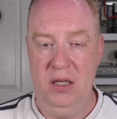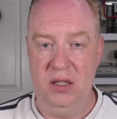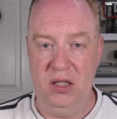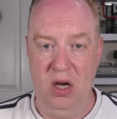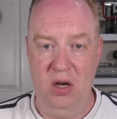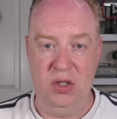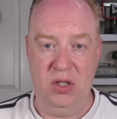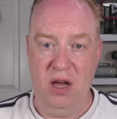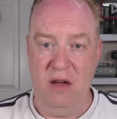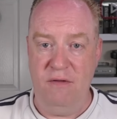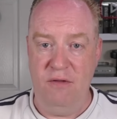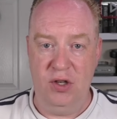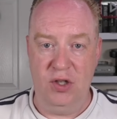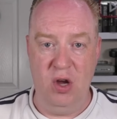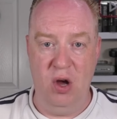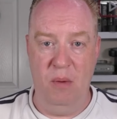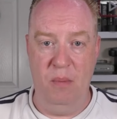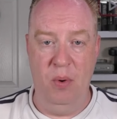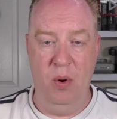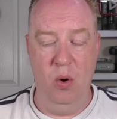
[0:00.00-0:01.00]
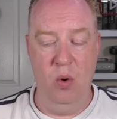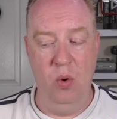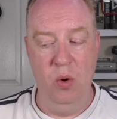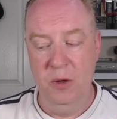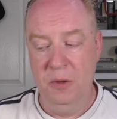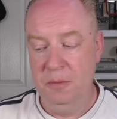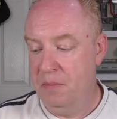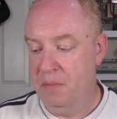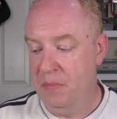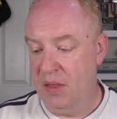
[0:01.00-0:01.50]
So say, for example,
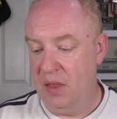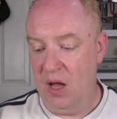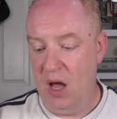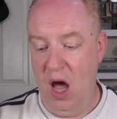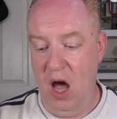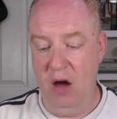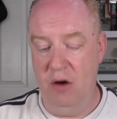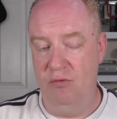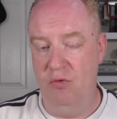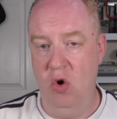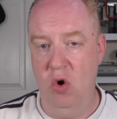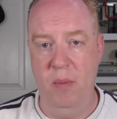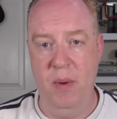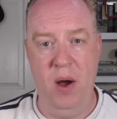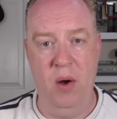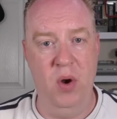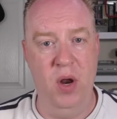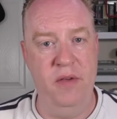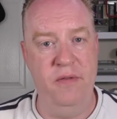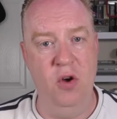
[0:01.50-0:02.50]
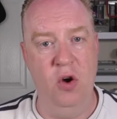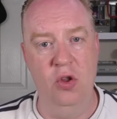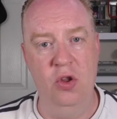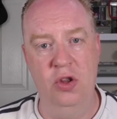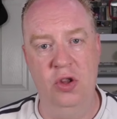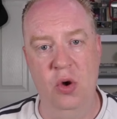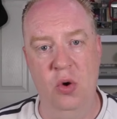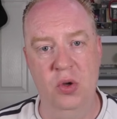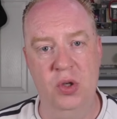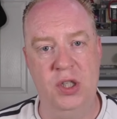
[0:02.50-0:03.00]
Royal Mail leave it on the
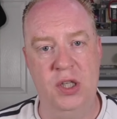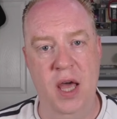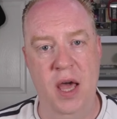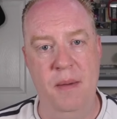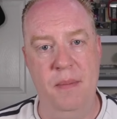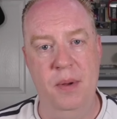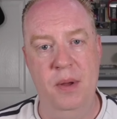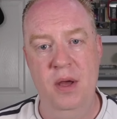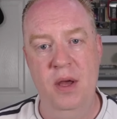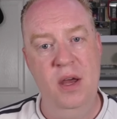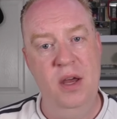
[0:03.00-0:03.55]
doorstep,